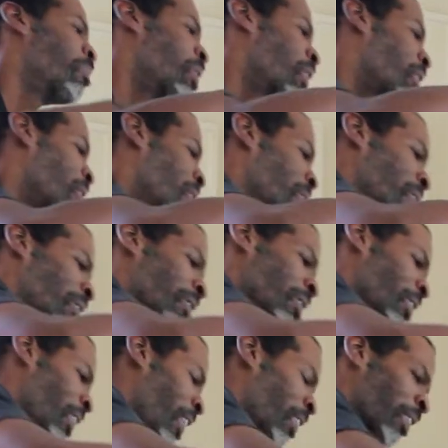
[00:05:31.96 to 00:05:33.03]
But
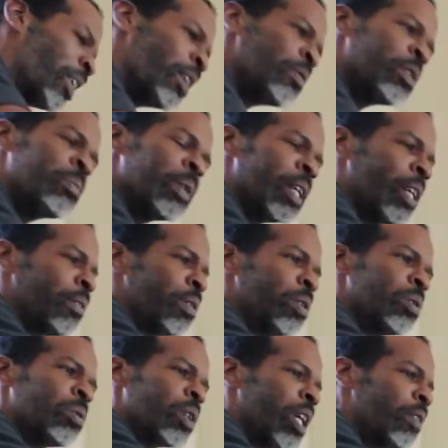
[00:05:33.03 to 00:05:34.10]
you gotta love it, man. If you
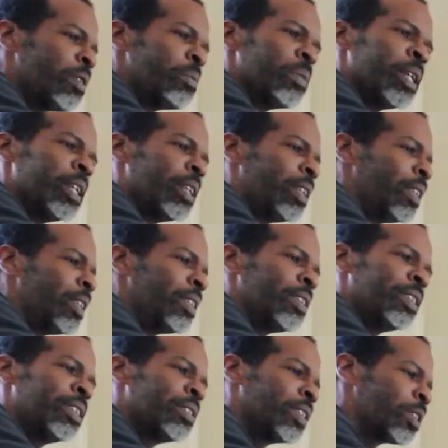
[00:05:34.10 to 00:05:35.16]
don't love it, man,
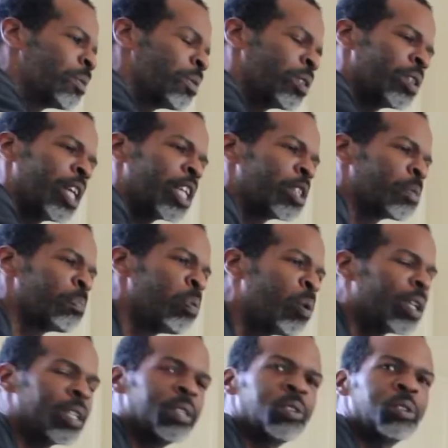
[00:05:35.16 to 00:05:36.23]
it's like it's
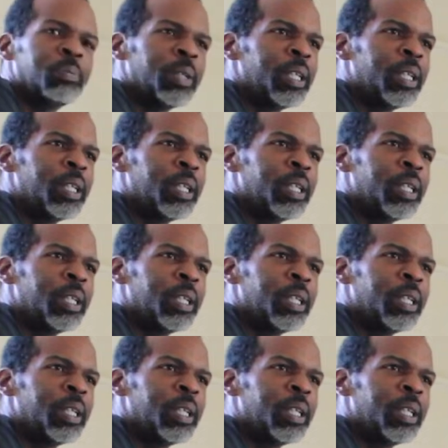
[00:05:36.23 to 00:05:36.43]
pointless,